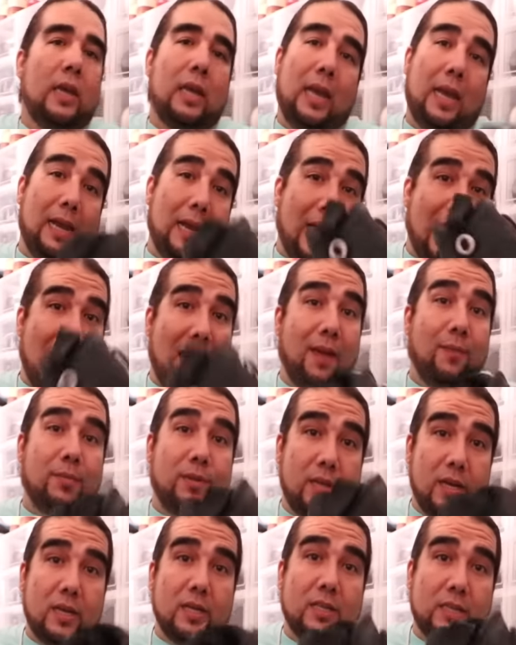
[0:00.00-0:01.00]
And hype
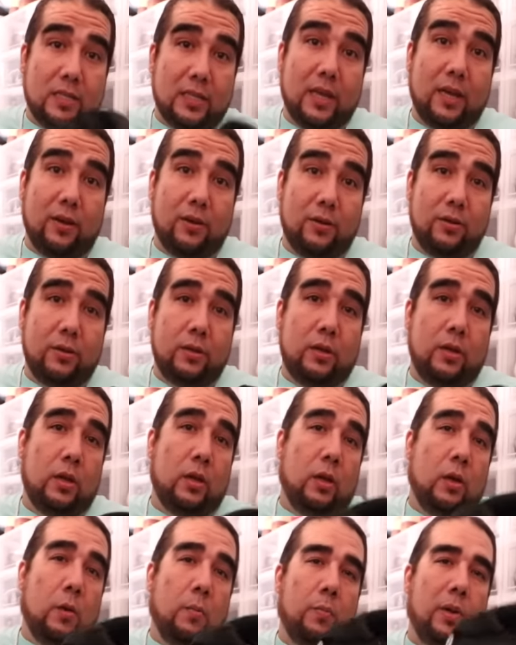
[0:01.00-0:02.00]
does sell,
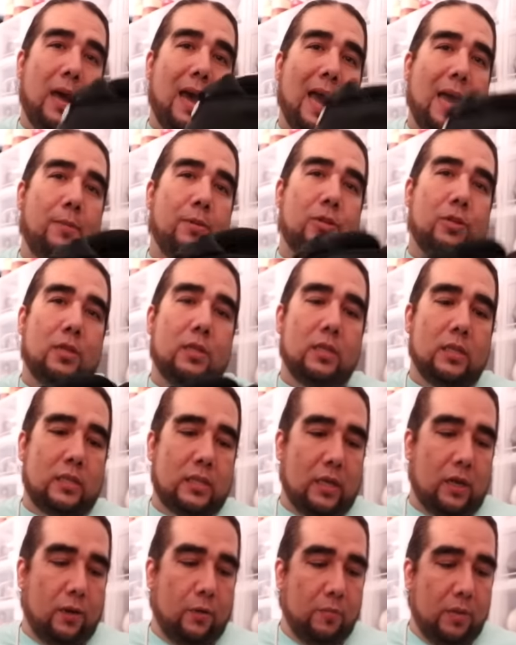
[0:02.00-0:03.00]
but hype shouldn't
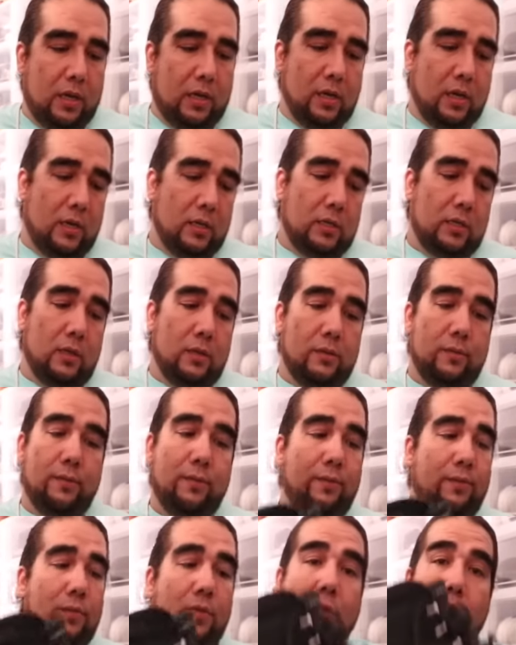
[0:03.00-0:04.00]
sell, because
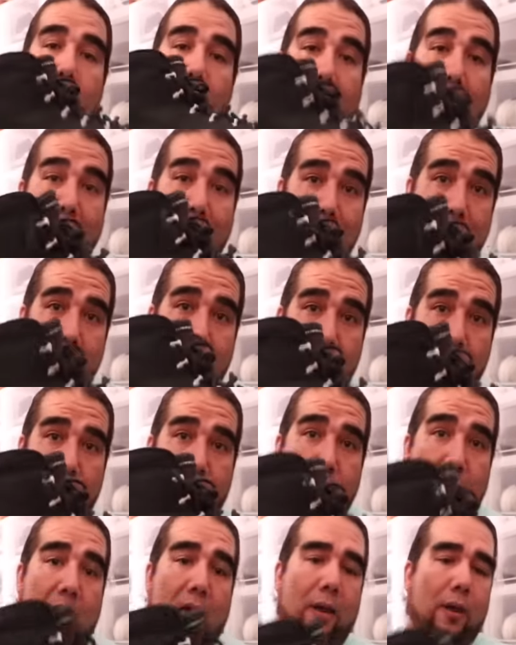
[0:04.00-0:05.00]
this
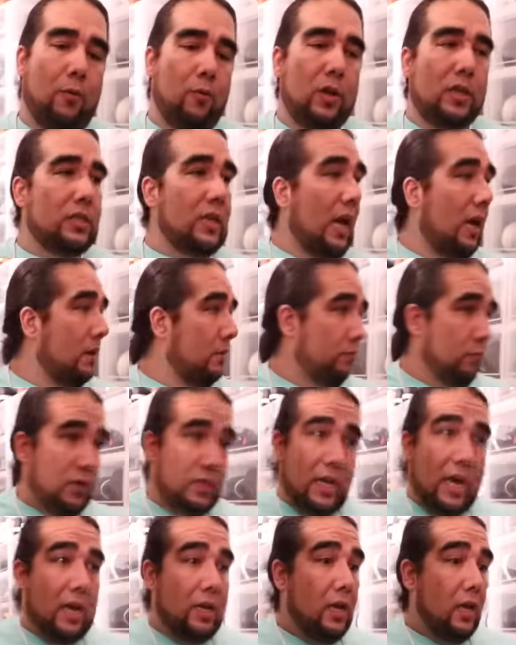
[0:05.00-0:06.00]
shoe, and I wish I
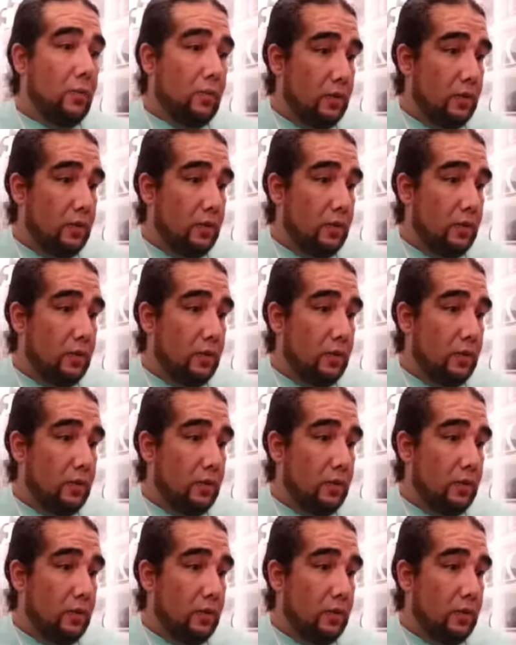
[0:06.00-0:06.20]
wish I had the other